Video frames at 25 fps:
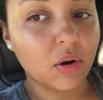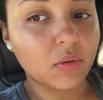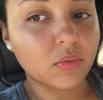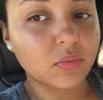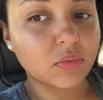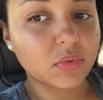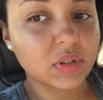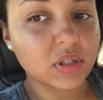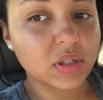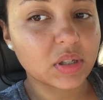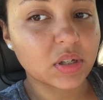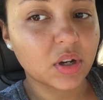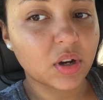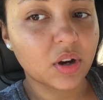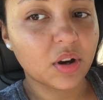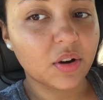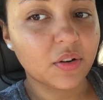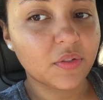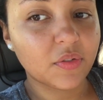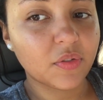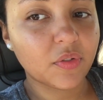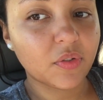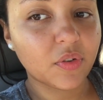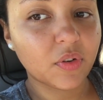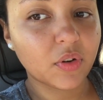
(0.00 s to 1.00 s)
on
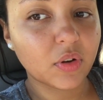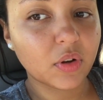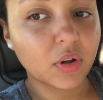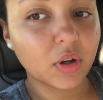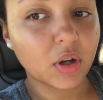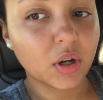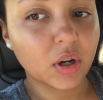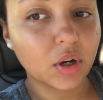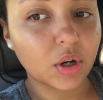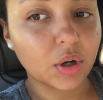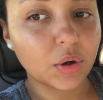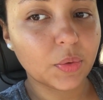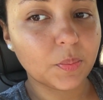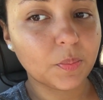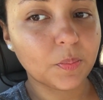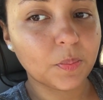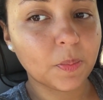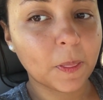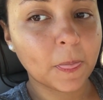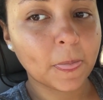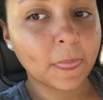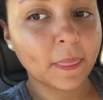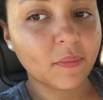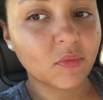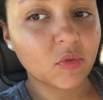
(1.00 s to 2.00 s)
stuff.
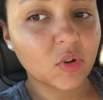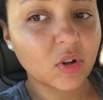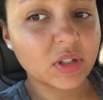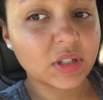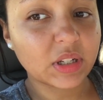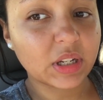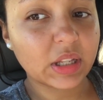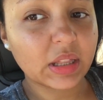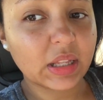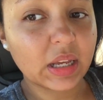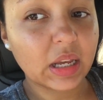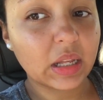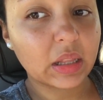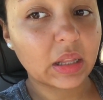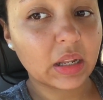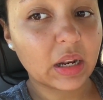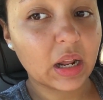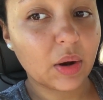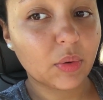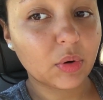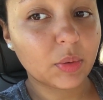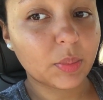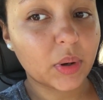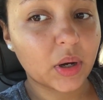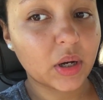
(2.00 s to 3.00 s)
If there's anything that
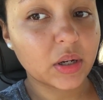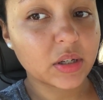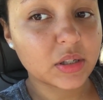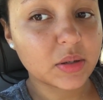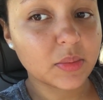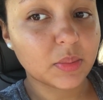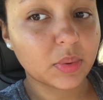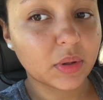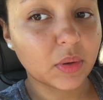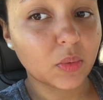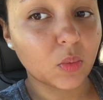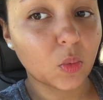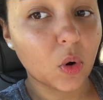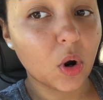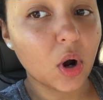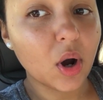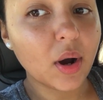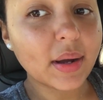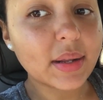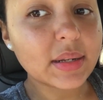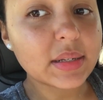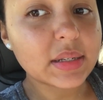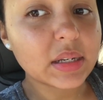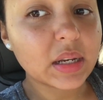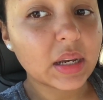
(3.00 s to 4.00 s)
I would possibly
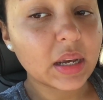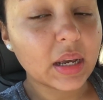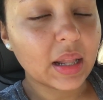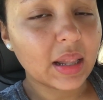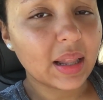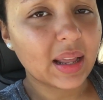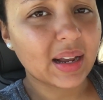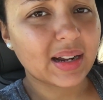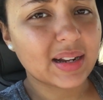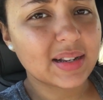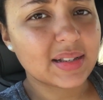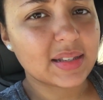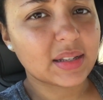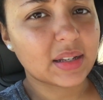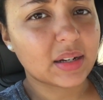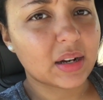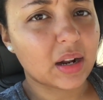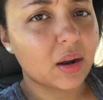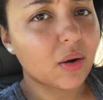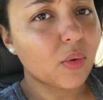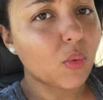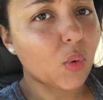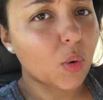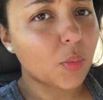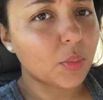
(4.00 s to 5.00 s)
want. Like I said,
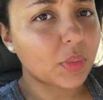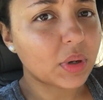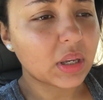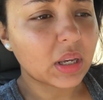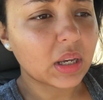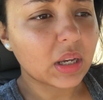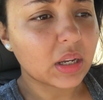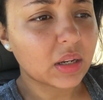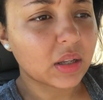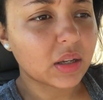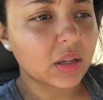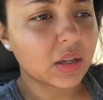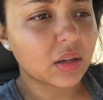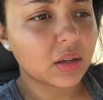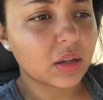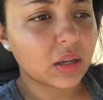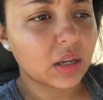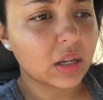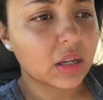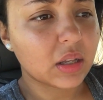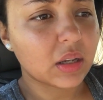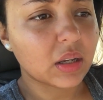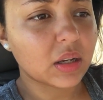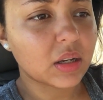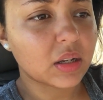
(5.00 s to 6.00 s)
I won't be
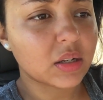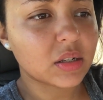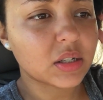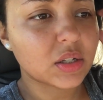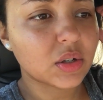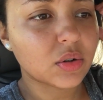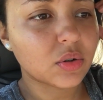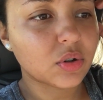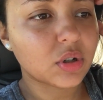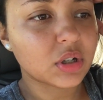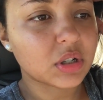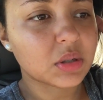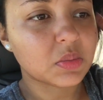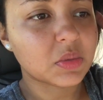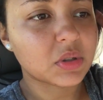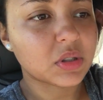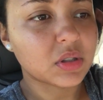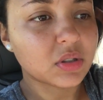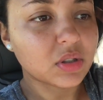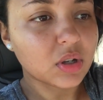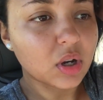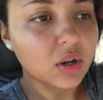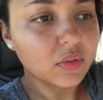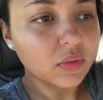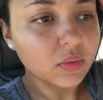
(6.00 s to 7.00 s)
getting it until Christmas
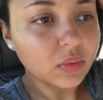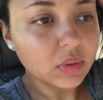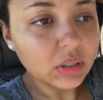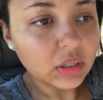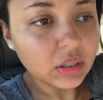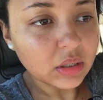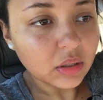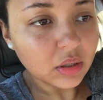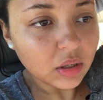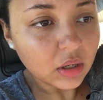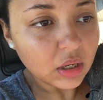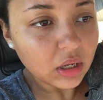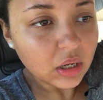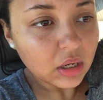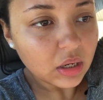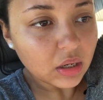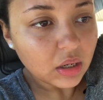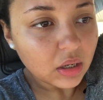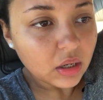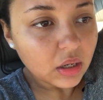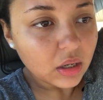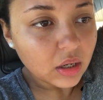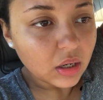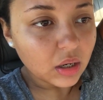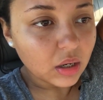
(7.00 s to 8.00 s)
is over with,
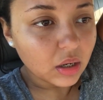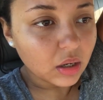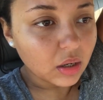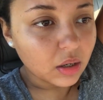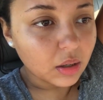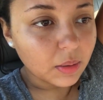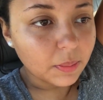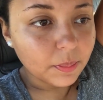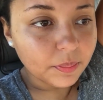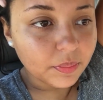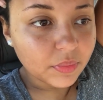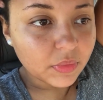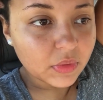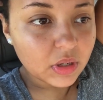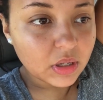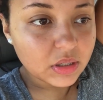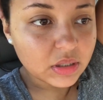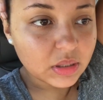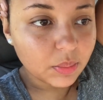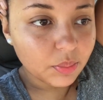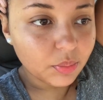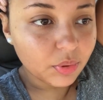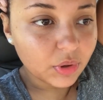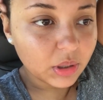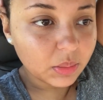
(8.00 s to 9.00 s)
because
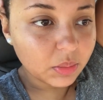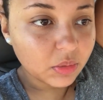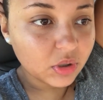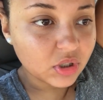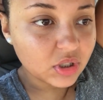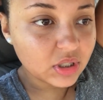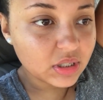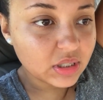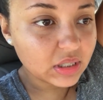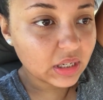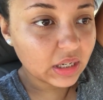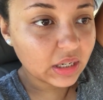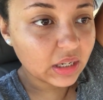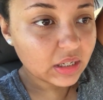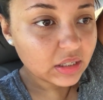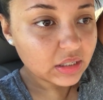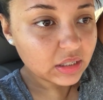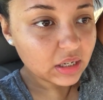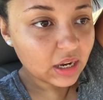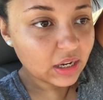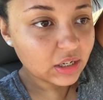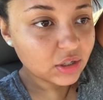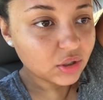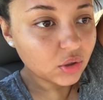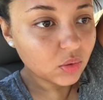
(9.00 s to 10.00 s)
I'm pretty much set.
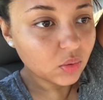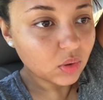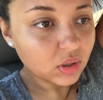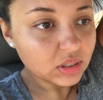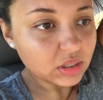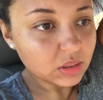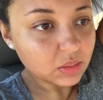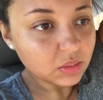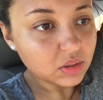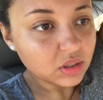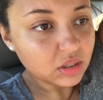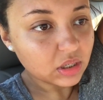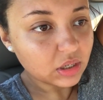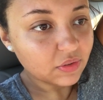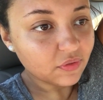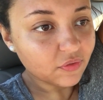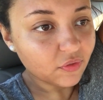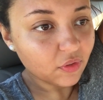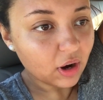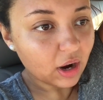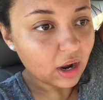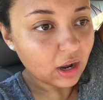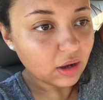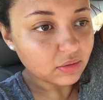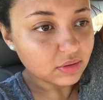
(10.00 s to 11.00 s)
I do want some stuff
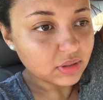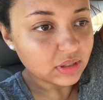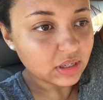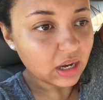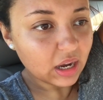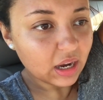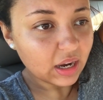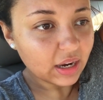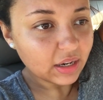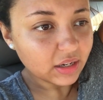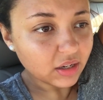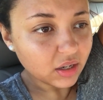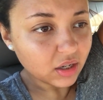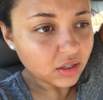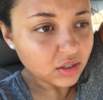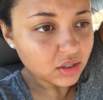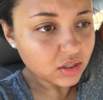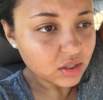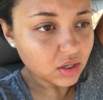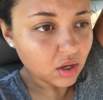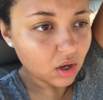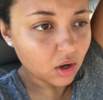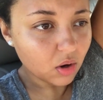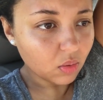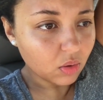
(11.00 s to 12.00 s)
for outside,
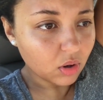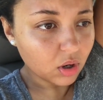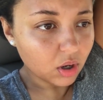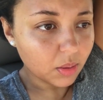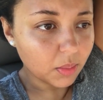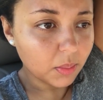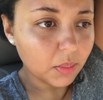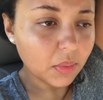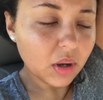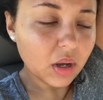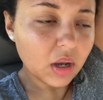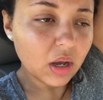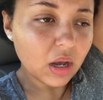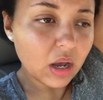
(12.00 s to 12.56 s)
so